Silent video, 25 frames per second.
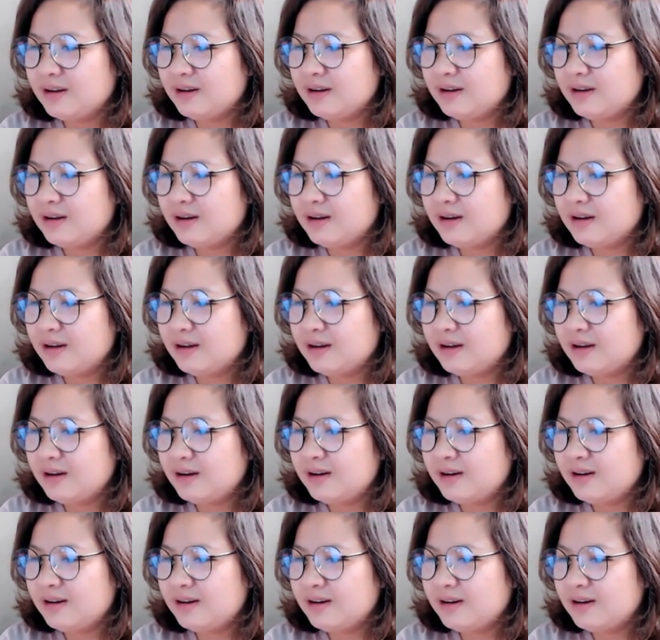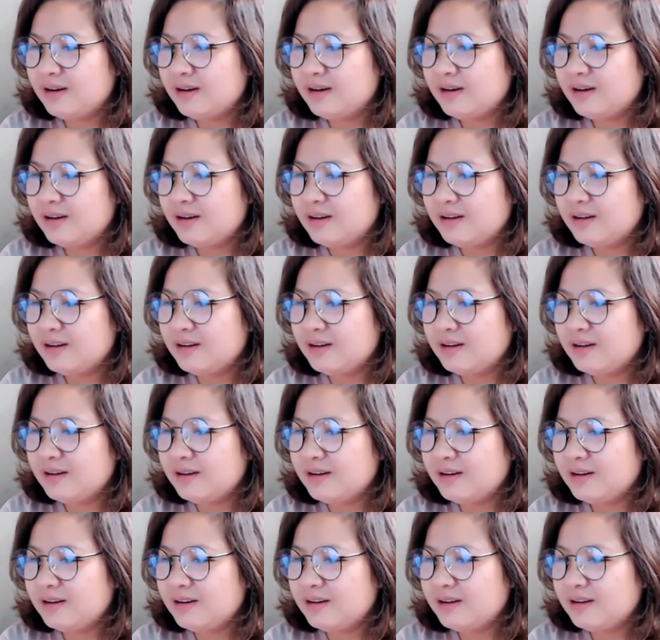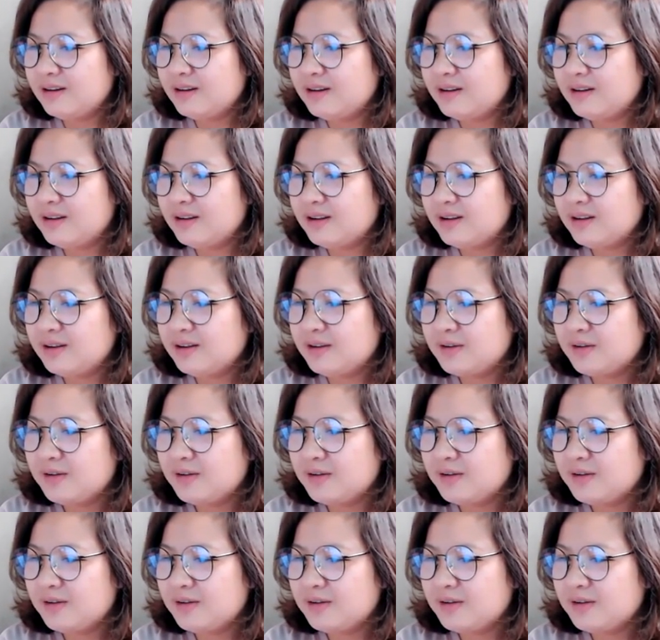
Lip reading: (not speaking)